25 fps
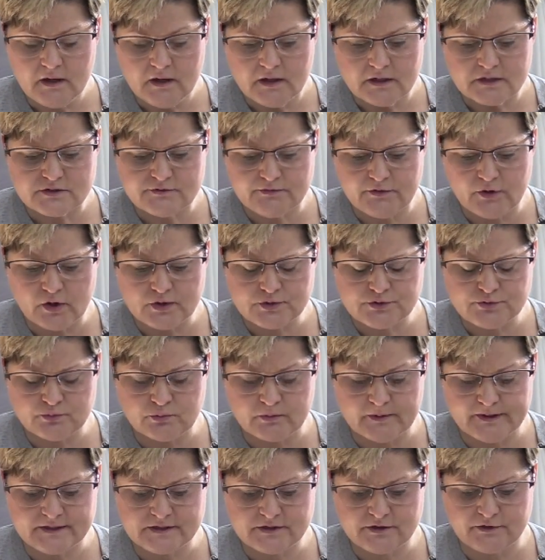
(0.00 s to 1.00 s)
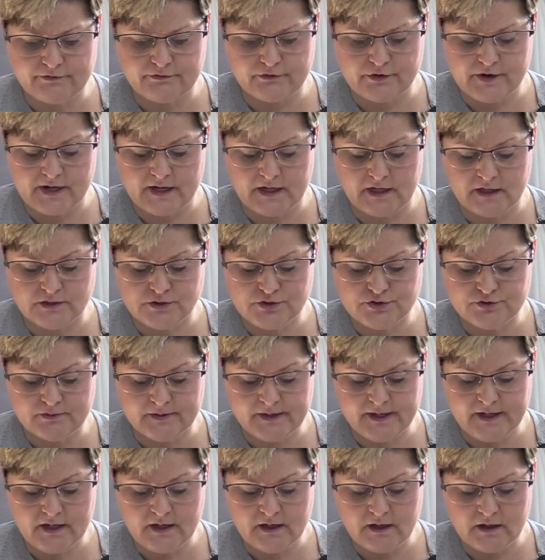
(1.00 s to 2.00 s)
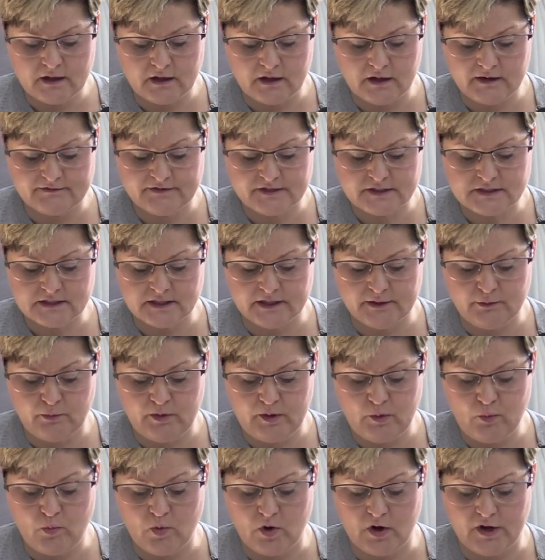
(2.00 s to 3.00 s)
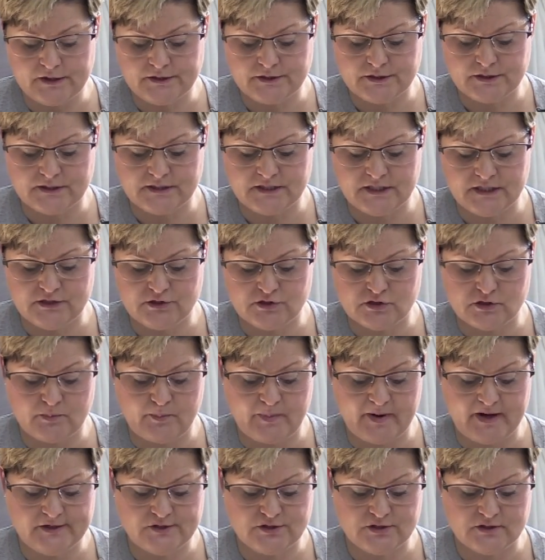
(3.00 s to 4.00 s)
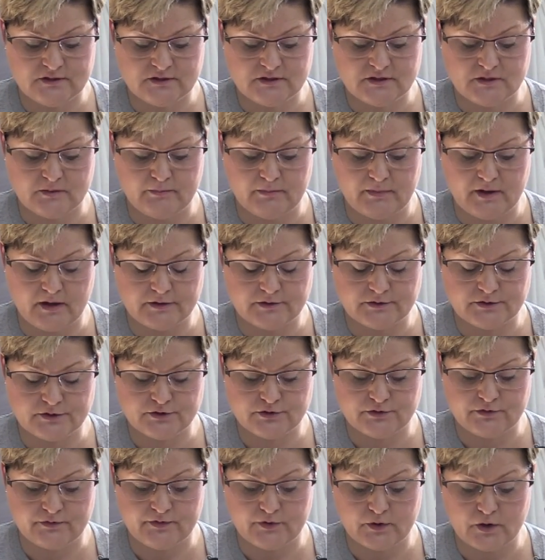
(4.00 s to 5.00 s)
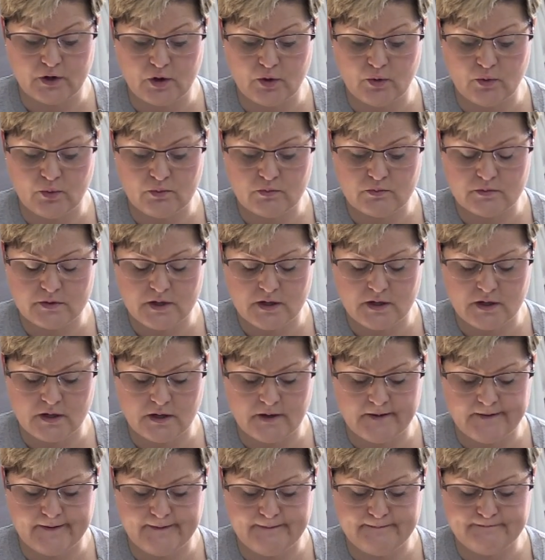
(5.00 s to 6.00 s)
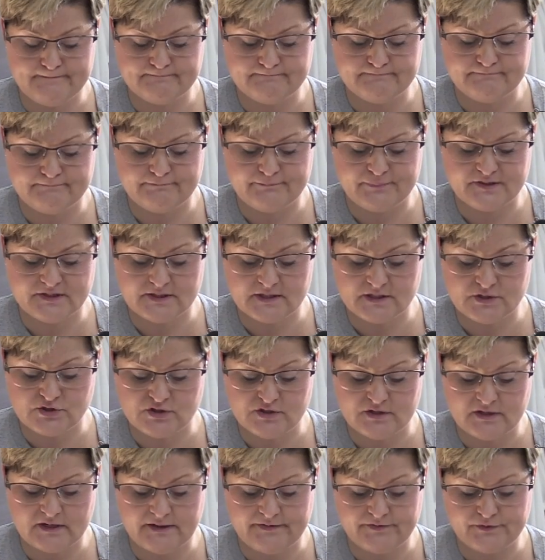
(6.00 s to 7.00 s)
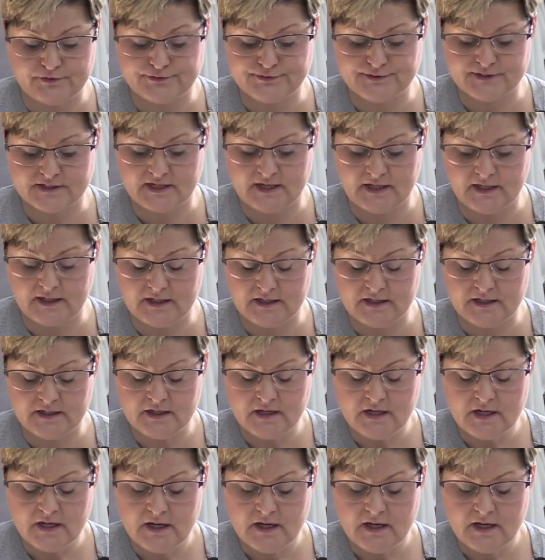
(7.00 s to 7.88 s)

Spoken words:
As far as risk for injury, obviously we want to teach the patient to monitor their own position in their skin